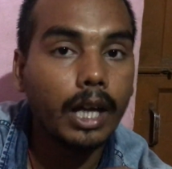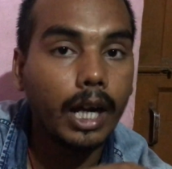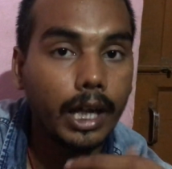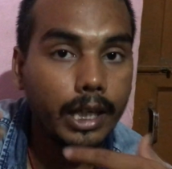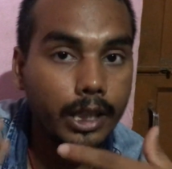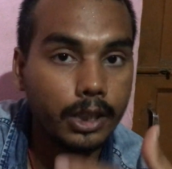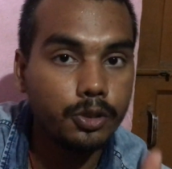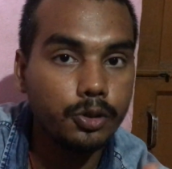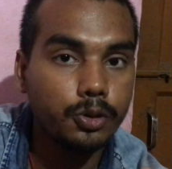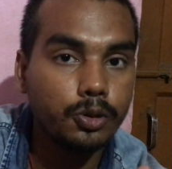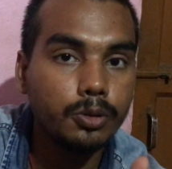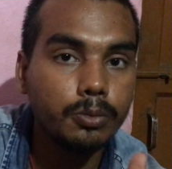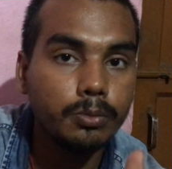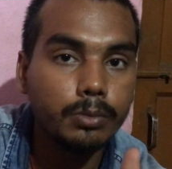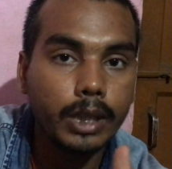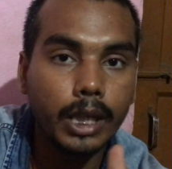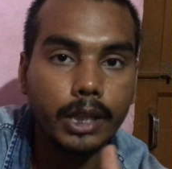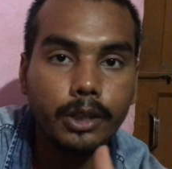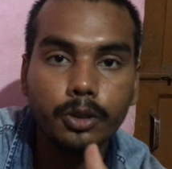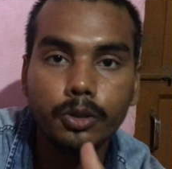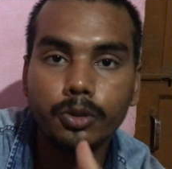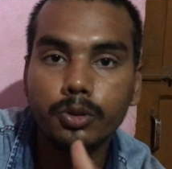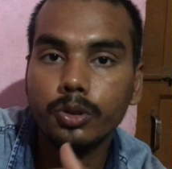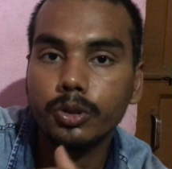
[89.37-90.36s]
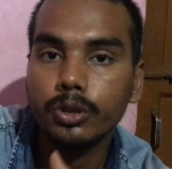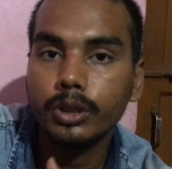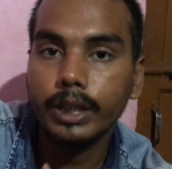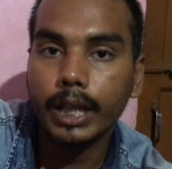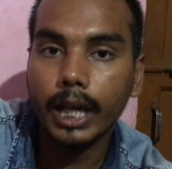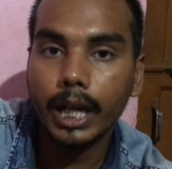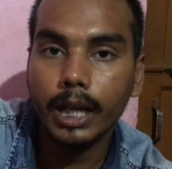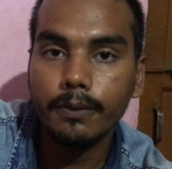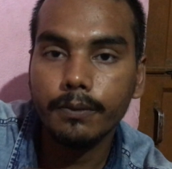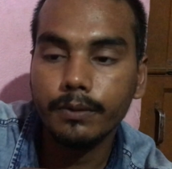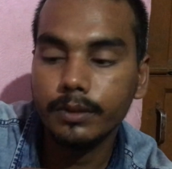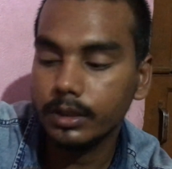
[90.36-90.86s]
i assume that you don't
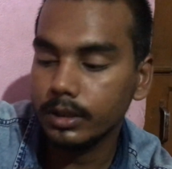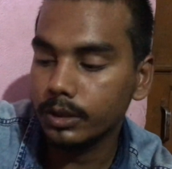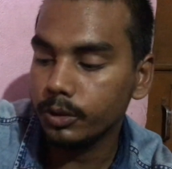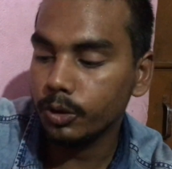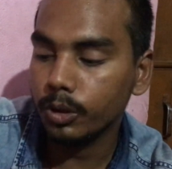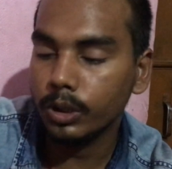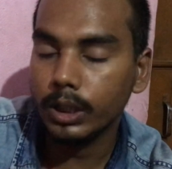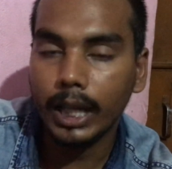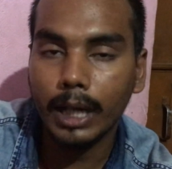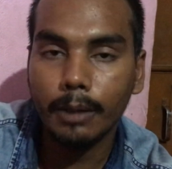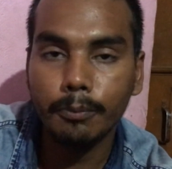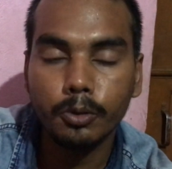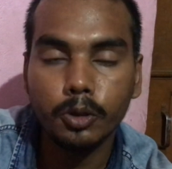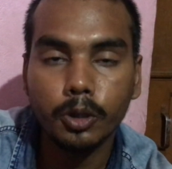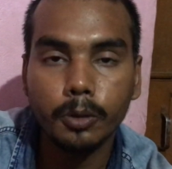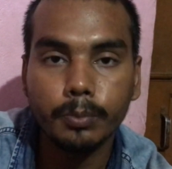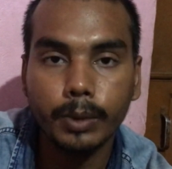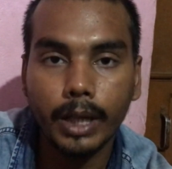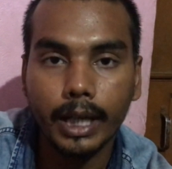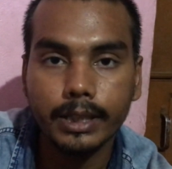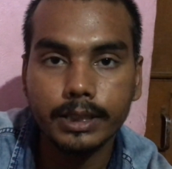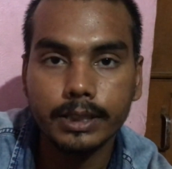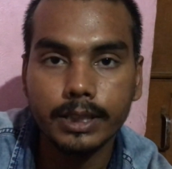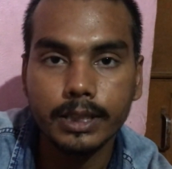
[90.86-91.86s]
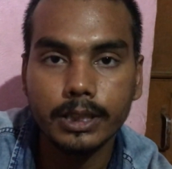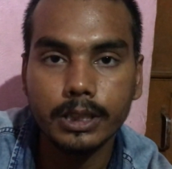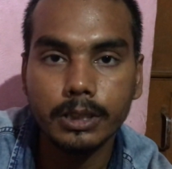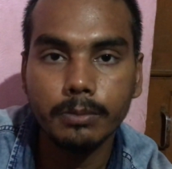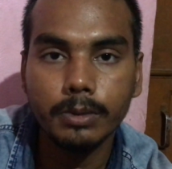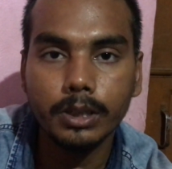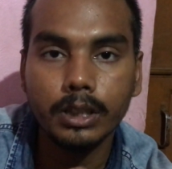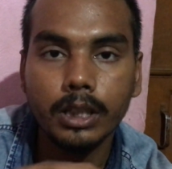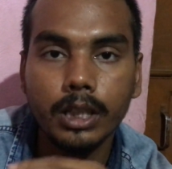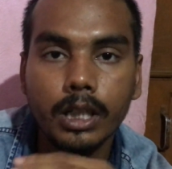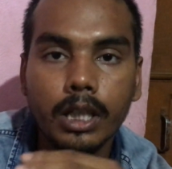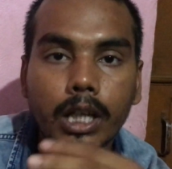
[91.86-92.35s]
have your laptop
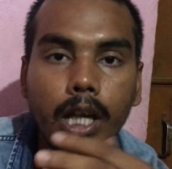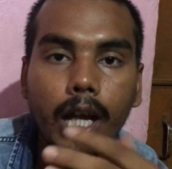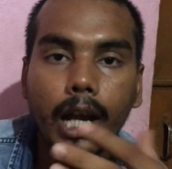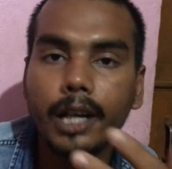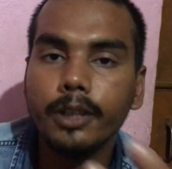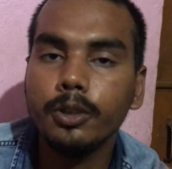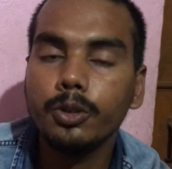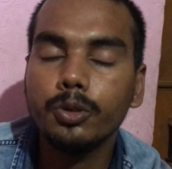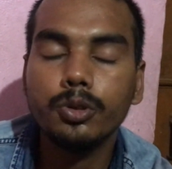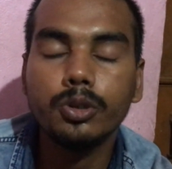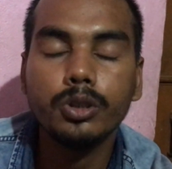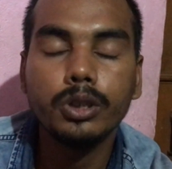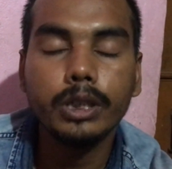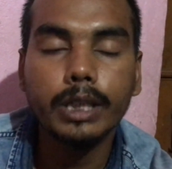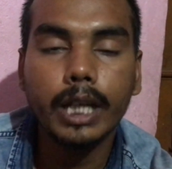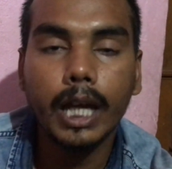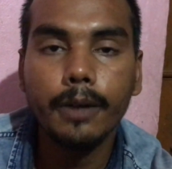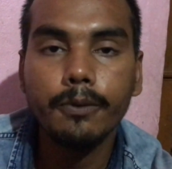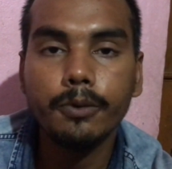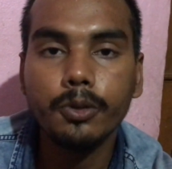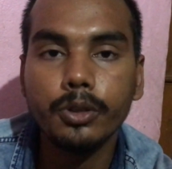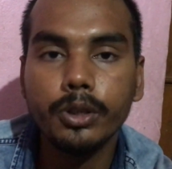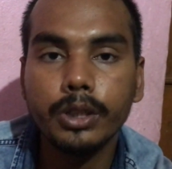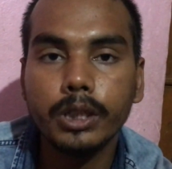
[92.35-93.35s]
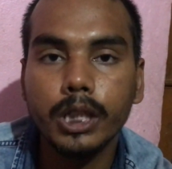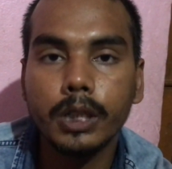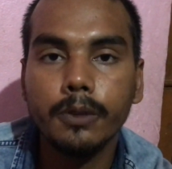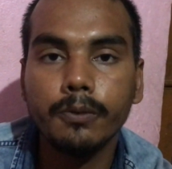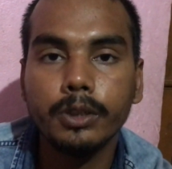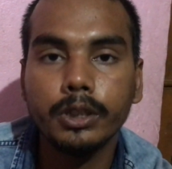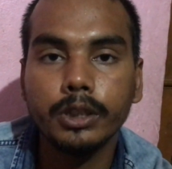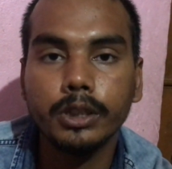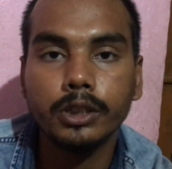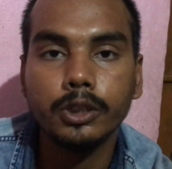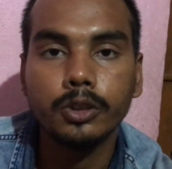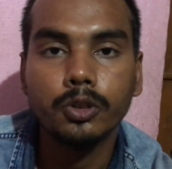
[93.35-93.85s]
accessible and you don't have your
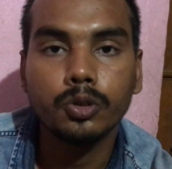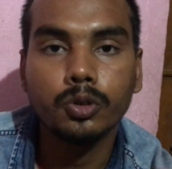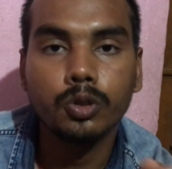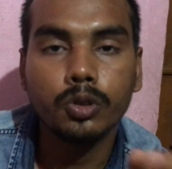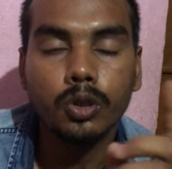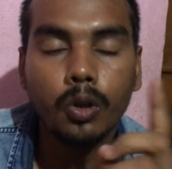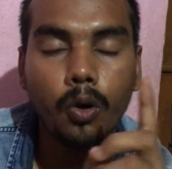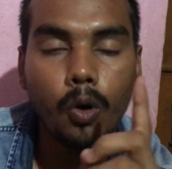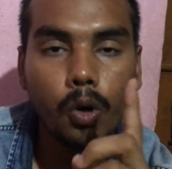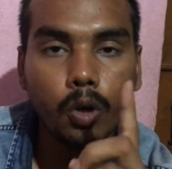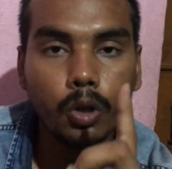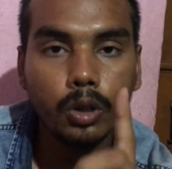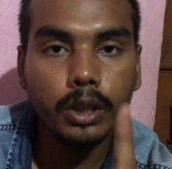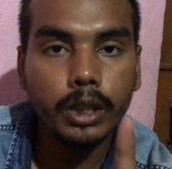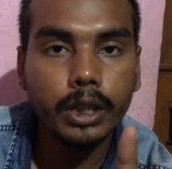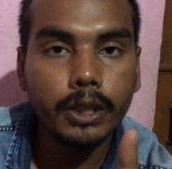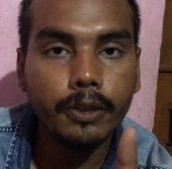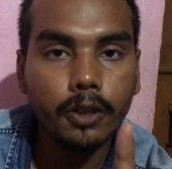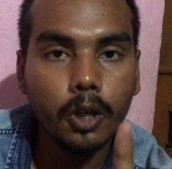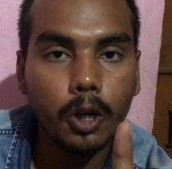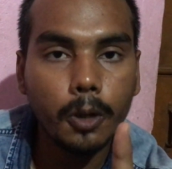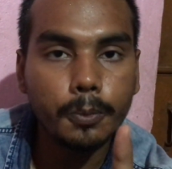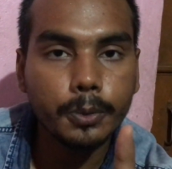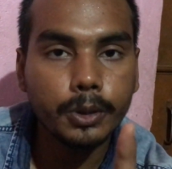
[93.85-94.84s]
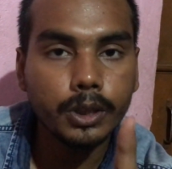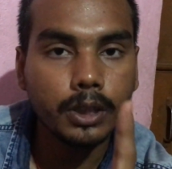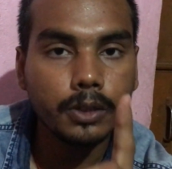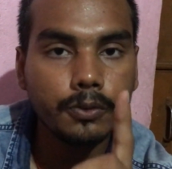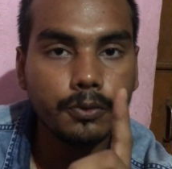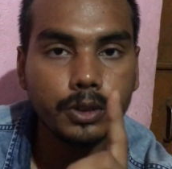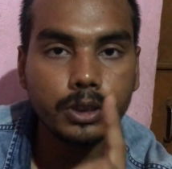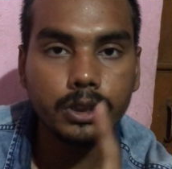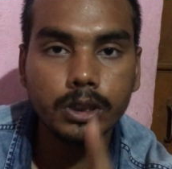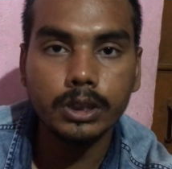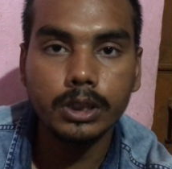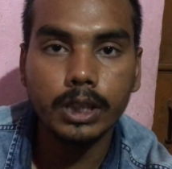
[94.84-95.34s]
recovery key so the only option
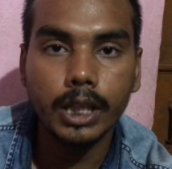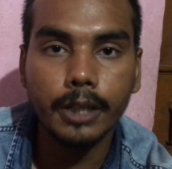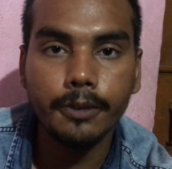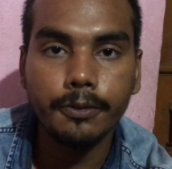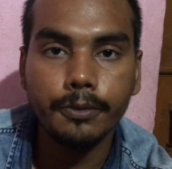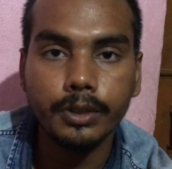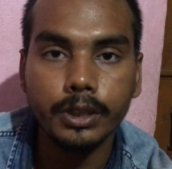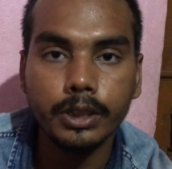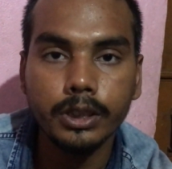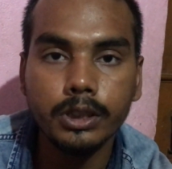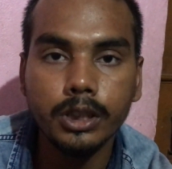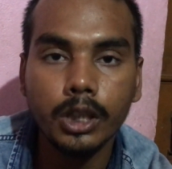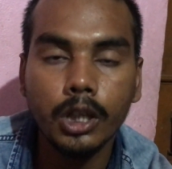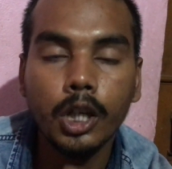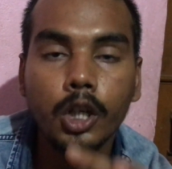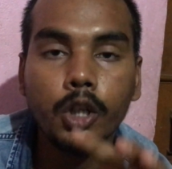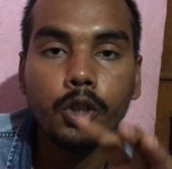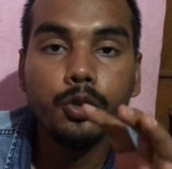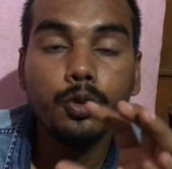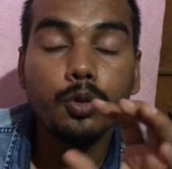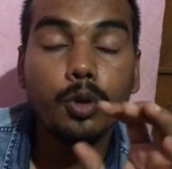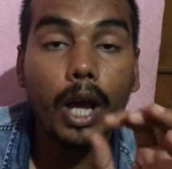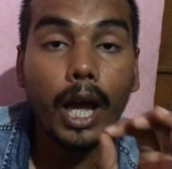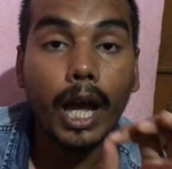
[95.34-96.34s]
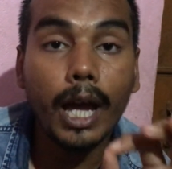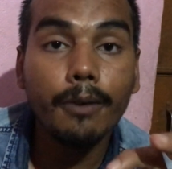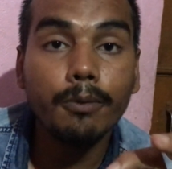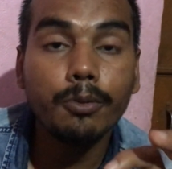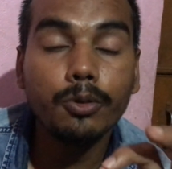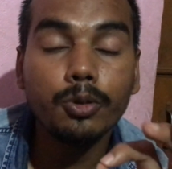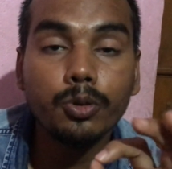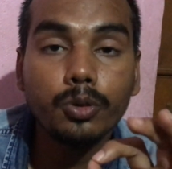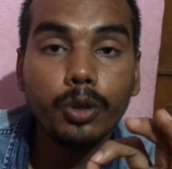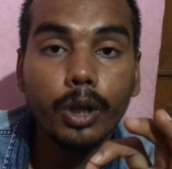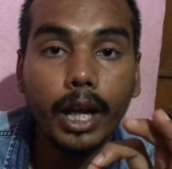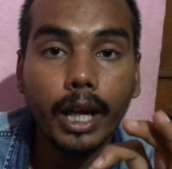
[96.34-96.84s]
which is left is you have
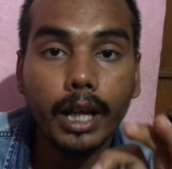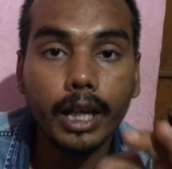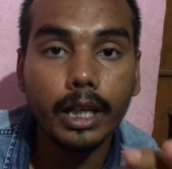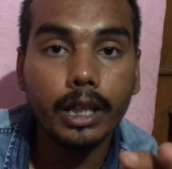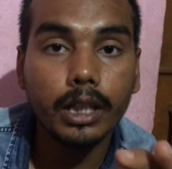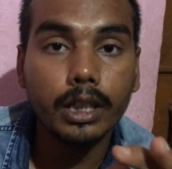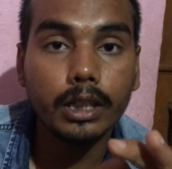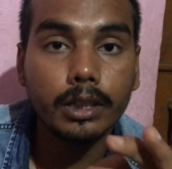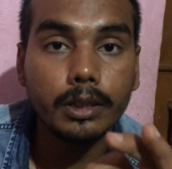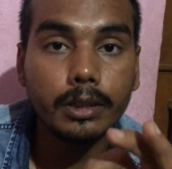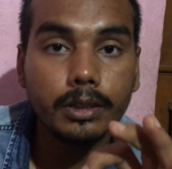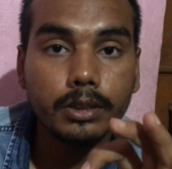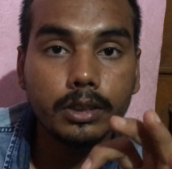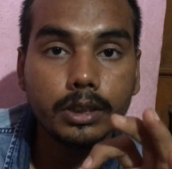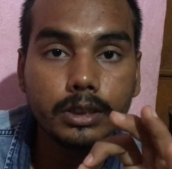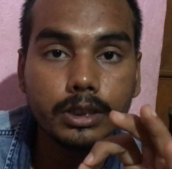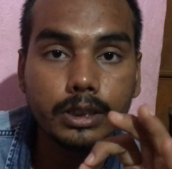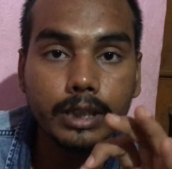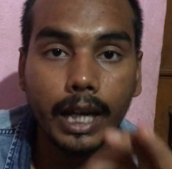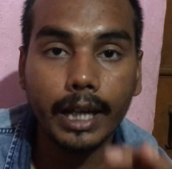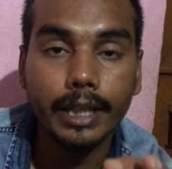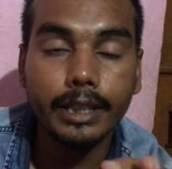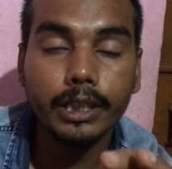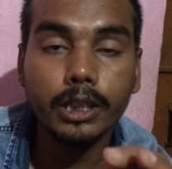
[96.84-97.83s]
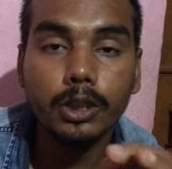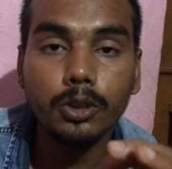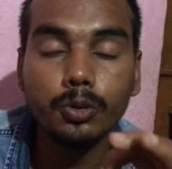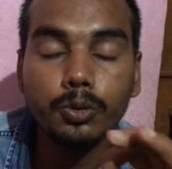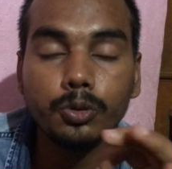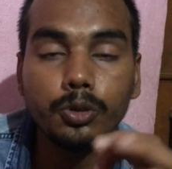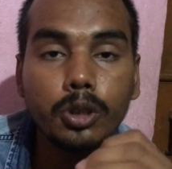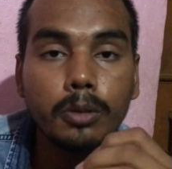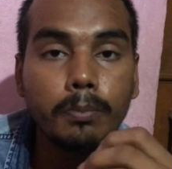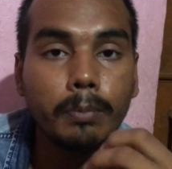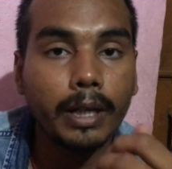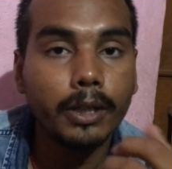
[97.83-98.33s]
to uh, sign in to
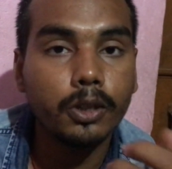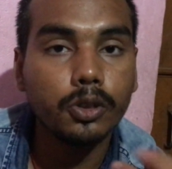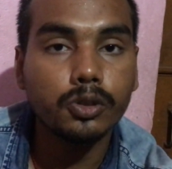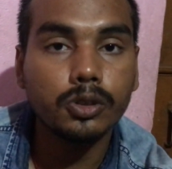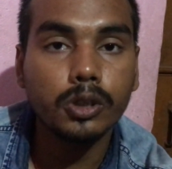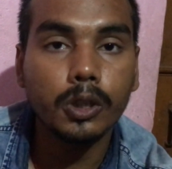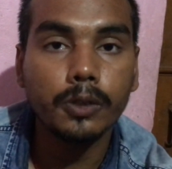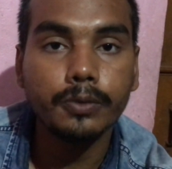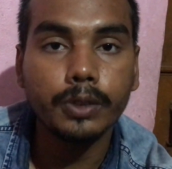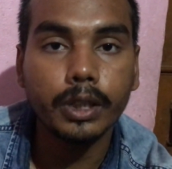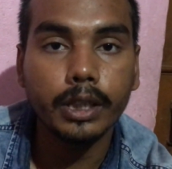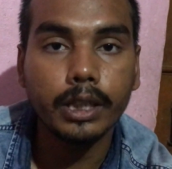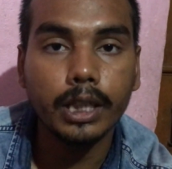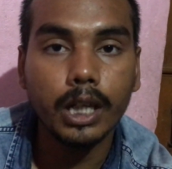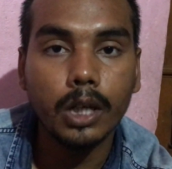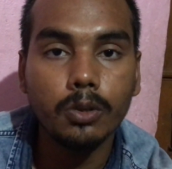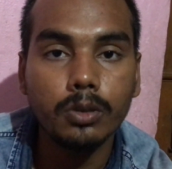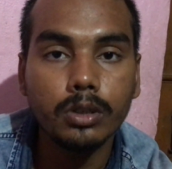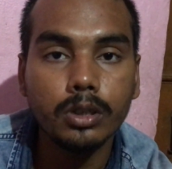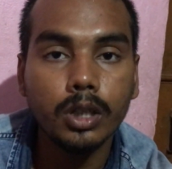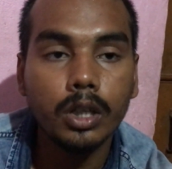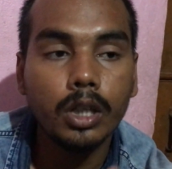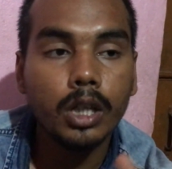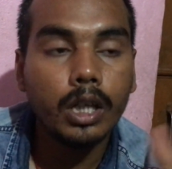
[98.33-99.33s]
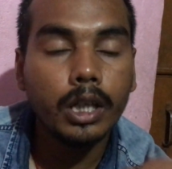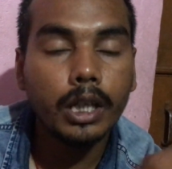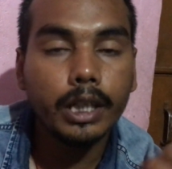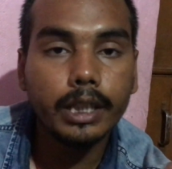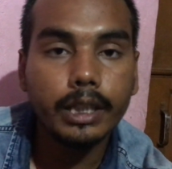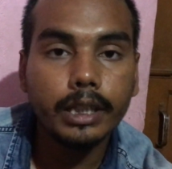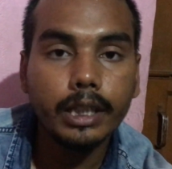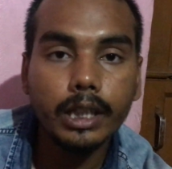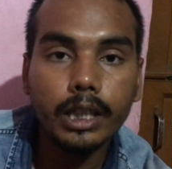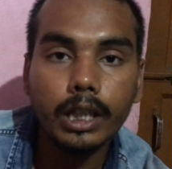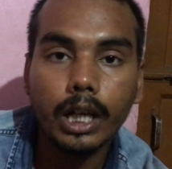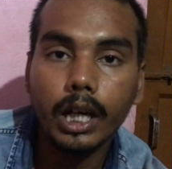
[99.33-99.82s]
your microsoft account
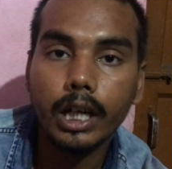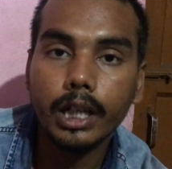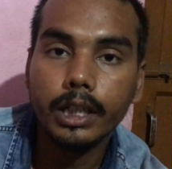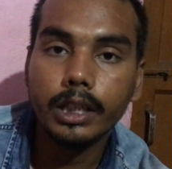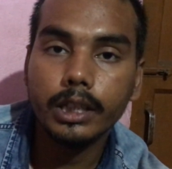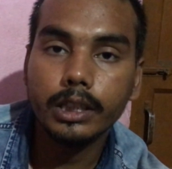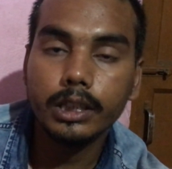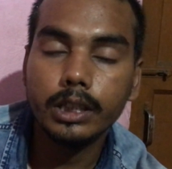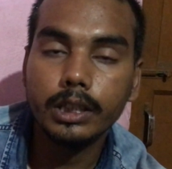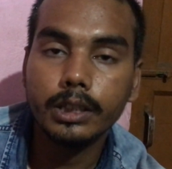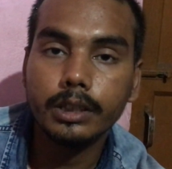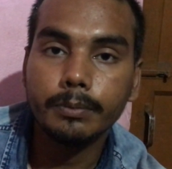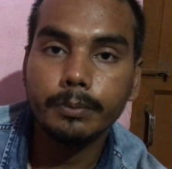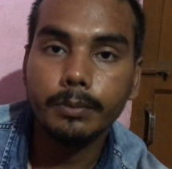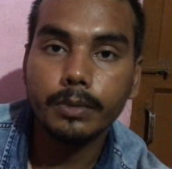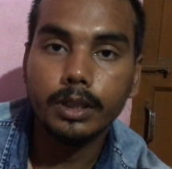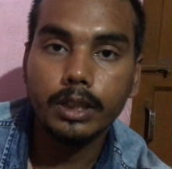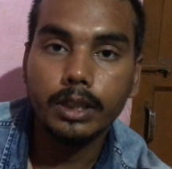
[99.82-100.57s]
in another